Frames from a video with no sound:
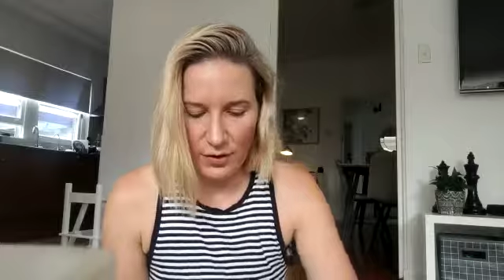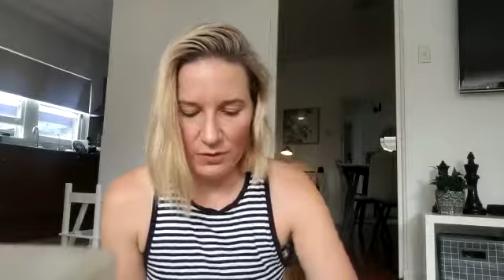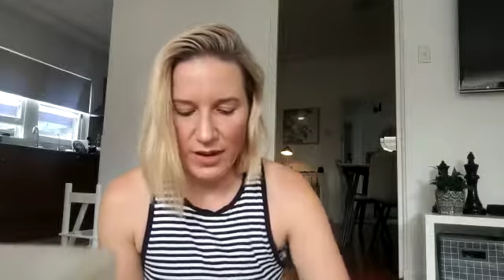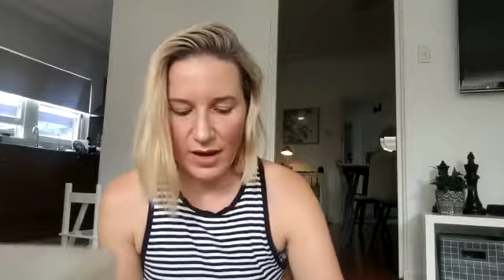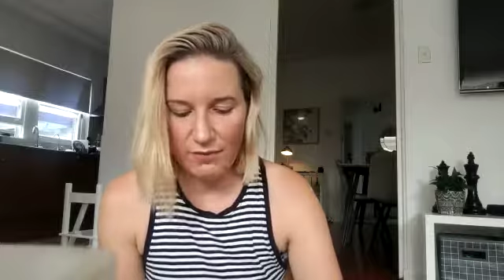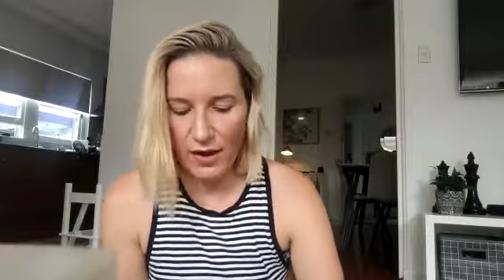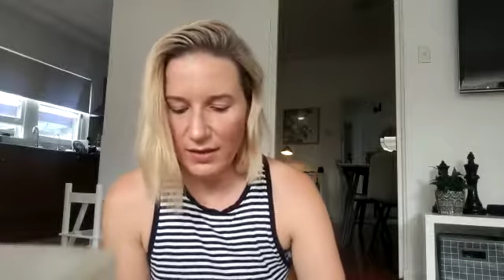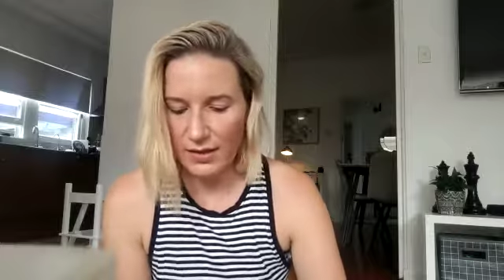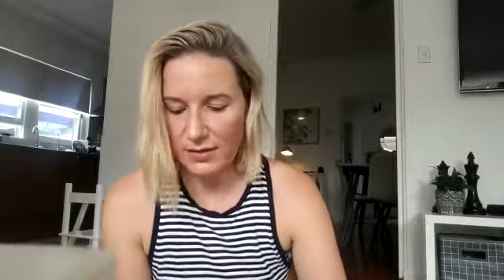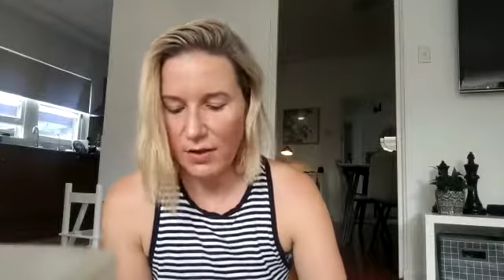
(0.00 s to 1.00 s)
so I was like,
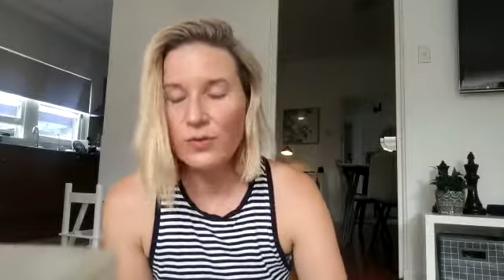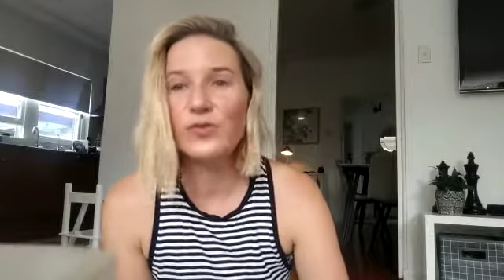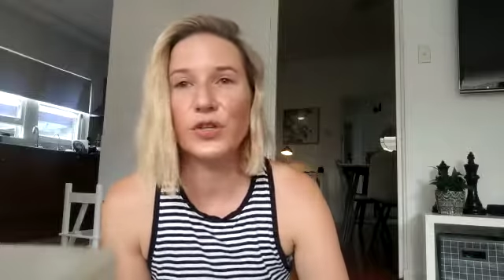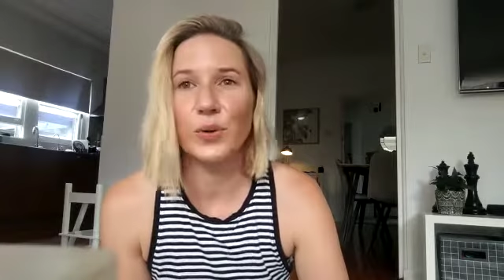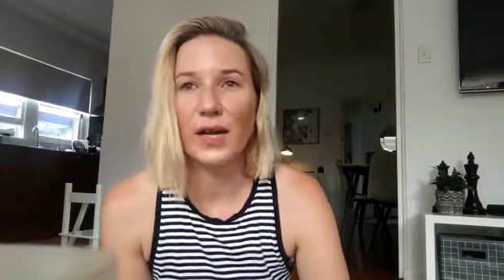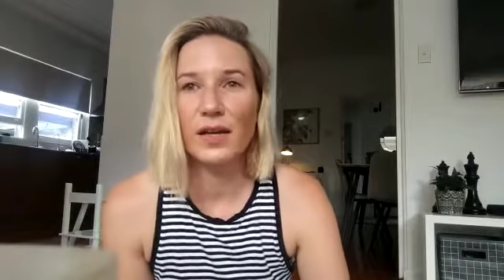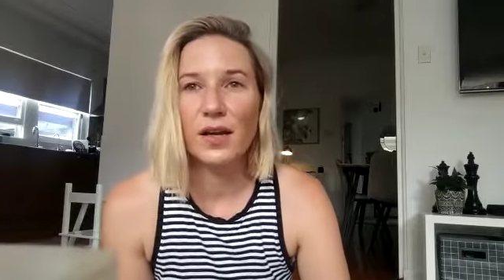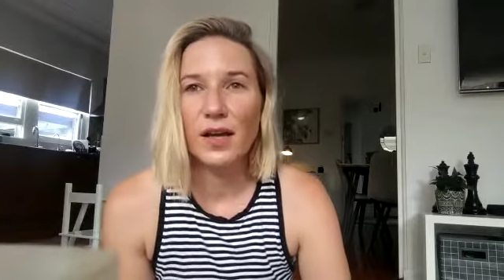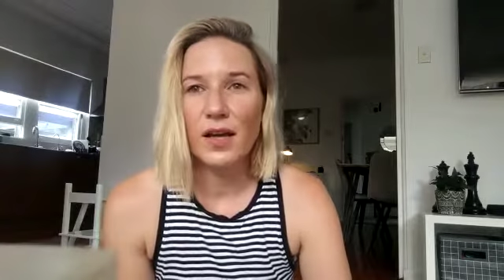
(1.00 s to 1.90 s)
fuck this, I'll do it.